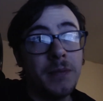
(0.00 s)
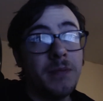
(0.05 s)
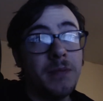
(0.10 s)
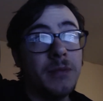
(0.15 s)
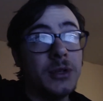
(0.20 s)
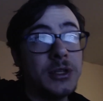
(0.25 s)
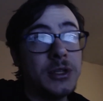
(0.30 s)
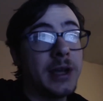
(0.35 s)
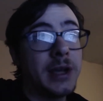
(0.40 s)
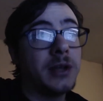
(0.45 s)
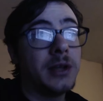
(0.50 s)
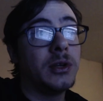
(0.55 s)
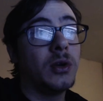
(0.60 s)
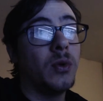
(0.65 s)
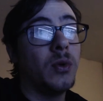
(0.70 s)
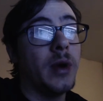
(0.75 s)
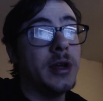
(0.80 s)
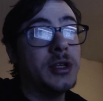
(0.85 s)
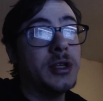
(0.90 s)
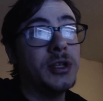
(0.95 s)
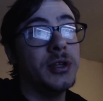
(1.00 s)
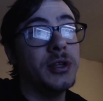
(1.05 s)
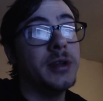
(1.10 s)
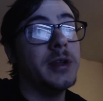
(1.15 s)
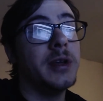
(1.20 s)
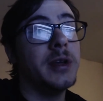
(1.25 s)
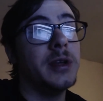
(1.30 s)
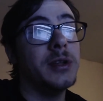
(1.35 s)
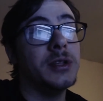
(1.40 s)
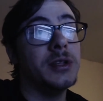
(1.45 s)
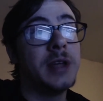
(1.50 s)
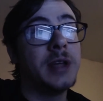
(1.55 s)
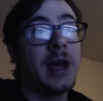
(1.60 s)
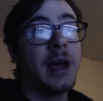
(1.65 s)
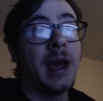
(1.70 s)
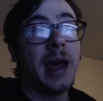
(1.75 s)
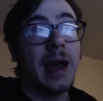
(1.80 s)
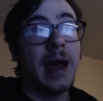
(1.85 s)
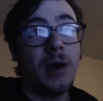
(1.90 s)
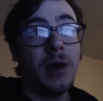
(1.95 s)
The second question is,
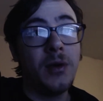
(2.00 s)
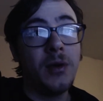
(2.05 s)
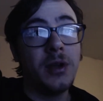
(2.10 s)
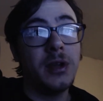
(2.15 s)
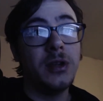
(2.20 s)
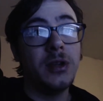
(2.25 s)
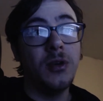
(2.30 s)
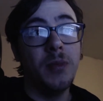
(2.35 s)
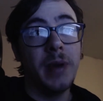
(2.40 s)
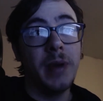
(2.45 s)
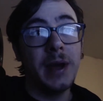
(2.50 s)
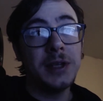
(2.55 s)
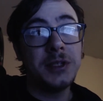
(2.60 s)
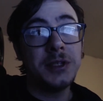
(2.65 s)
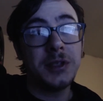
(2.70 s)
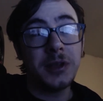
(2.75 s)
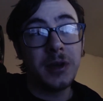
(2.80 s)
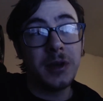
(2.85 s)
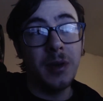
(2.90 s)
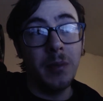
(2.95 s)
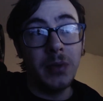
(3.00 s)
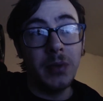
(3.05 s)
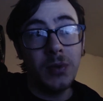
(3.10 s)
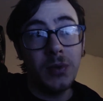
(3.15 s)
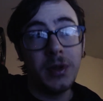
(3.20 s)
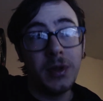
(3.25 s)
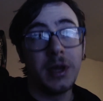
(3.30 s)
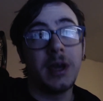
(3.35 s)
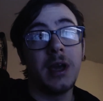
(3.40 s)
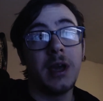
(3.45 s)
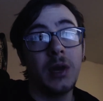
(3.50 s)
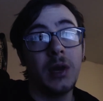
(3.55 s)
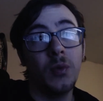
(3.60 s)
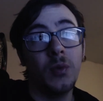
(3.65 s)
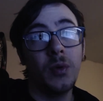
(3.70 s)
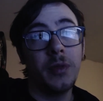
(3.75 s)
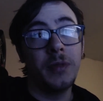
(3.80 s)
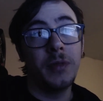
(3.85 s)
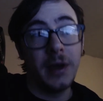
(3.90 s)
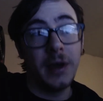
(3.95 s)
how can you best communicate
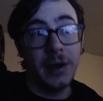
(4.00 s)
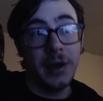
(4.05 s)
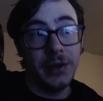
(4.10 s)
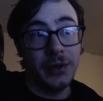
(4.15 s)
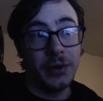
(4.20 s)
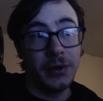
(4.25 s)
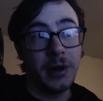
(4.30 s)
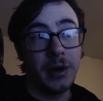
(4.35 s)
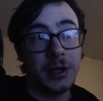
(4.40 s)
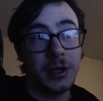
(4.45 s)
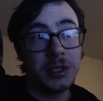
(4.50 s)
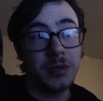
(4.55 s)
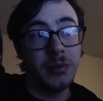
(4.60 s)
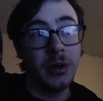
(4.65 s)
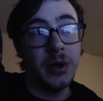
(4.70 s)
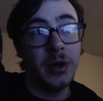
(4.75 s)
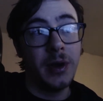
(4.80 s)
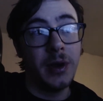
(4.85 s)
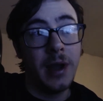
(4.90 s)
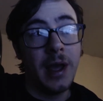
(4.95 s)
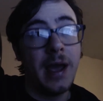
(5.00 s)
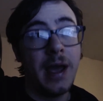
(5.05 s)
with the ideal customer?